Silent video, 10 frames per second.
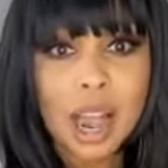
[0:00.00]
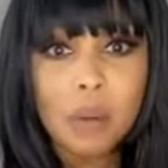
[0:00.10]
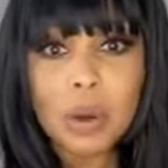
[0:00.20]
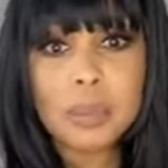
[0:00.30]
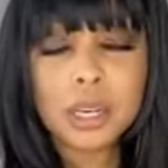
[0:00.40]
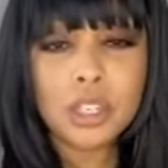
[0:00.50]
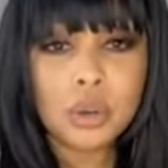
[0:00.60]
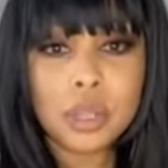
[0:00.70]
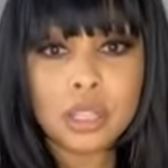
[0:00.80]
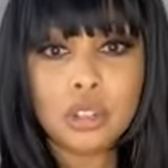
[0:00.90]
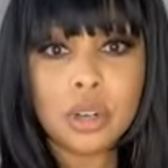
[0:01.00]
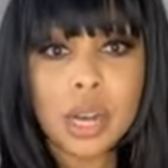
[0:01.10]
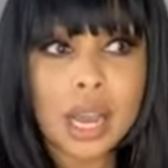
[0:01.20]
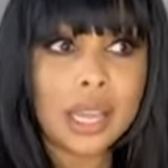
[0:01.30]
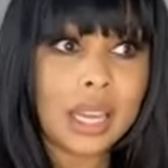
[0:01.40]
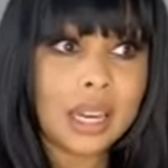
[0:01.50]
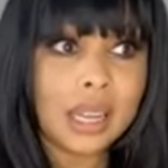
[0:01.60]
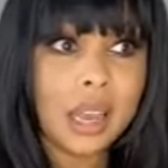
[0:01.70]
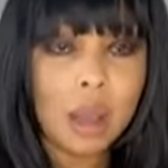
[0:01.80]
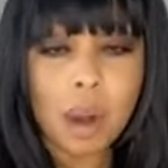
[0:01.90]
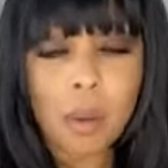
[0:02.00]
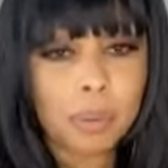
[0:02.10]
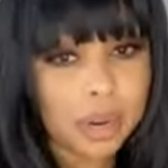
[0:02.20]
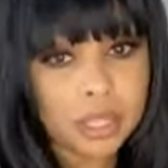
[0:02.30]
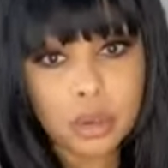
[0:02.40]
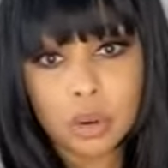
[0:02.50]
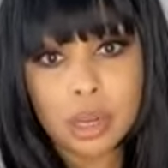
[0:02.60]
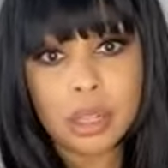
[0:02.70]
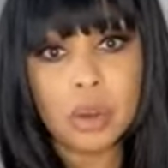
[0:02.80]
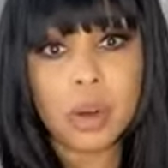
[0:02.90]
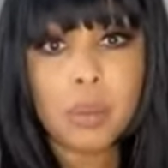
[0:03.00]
I want to make sure that you're not getting a predatory loan.